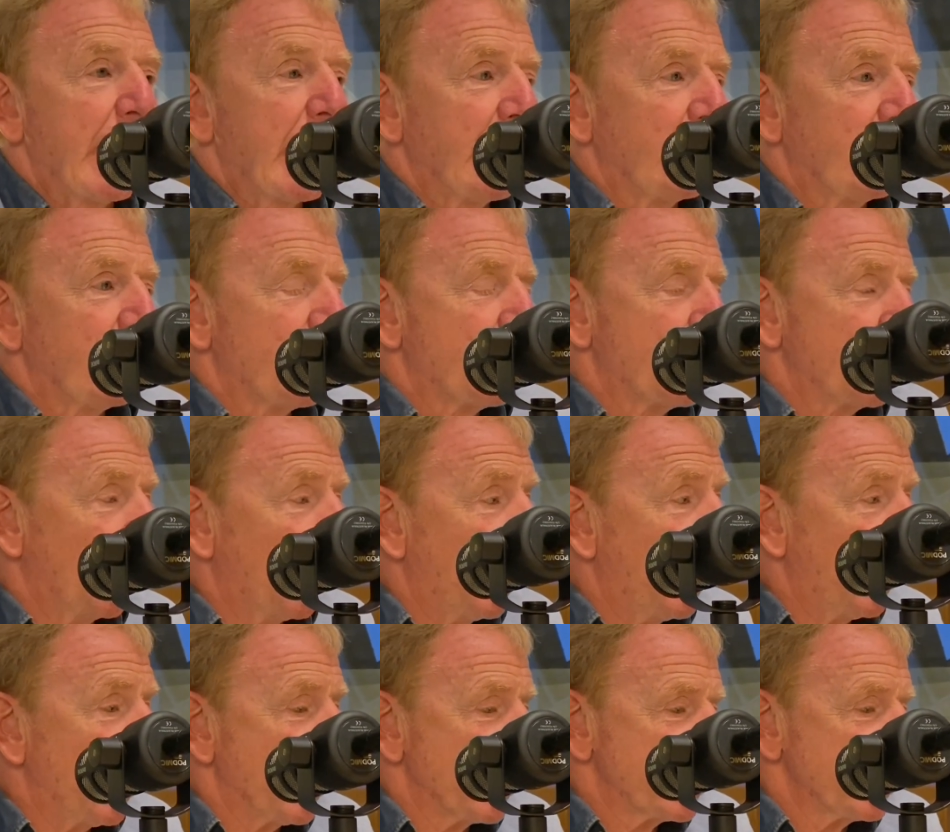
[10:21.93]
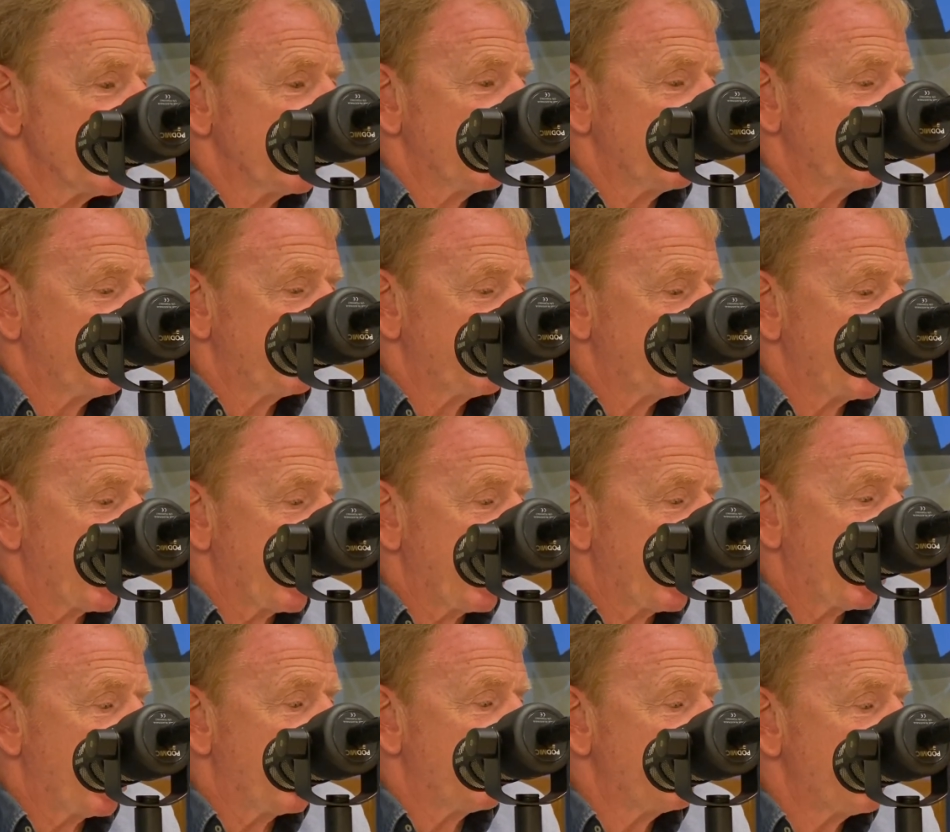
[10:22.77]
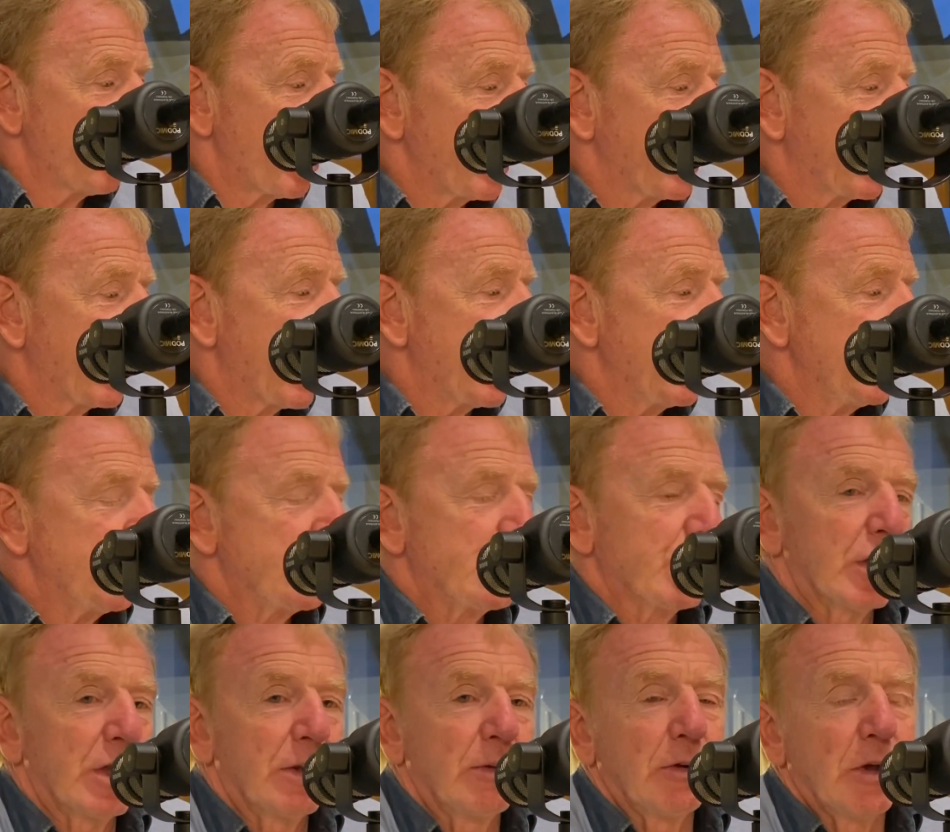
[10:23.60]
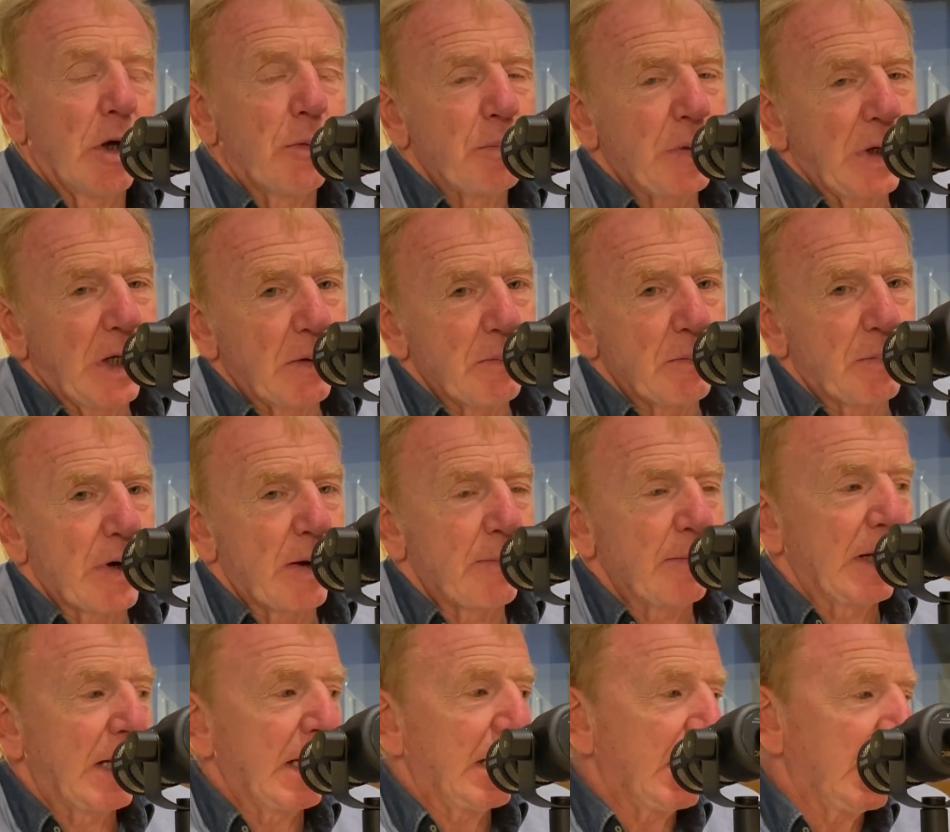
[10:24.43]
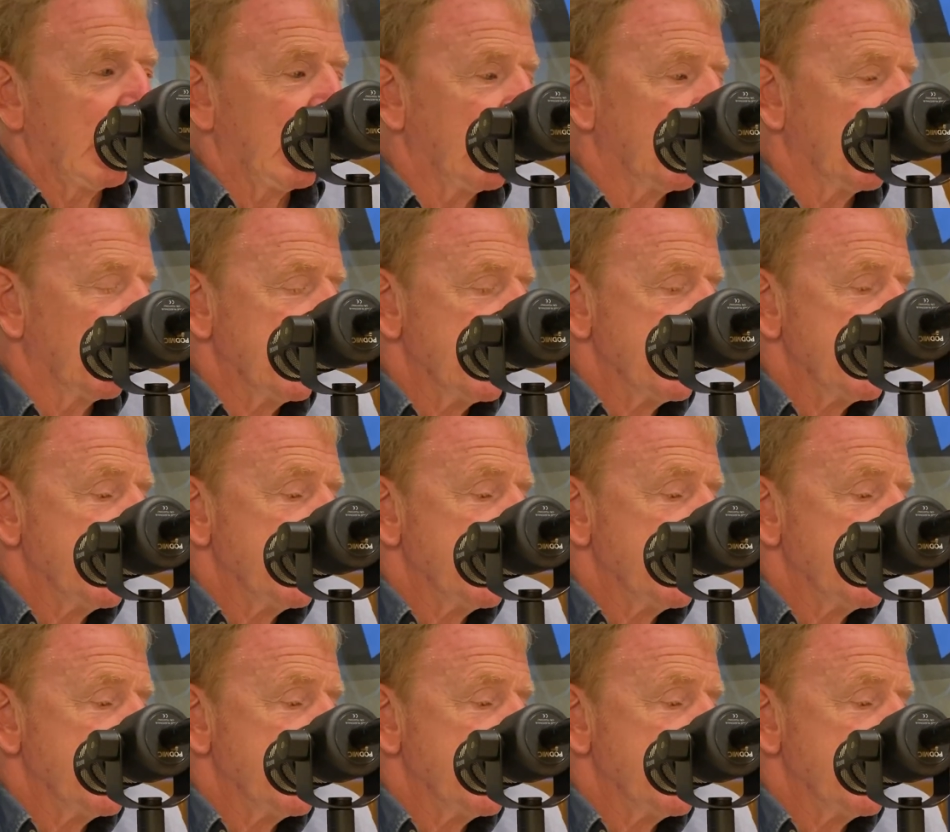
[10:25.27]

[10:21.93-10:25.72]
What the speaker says: the thought of relegation, not being in Premier League,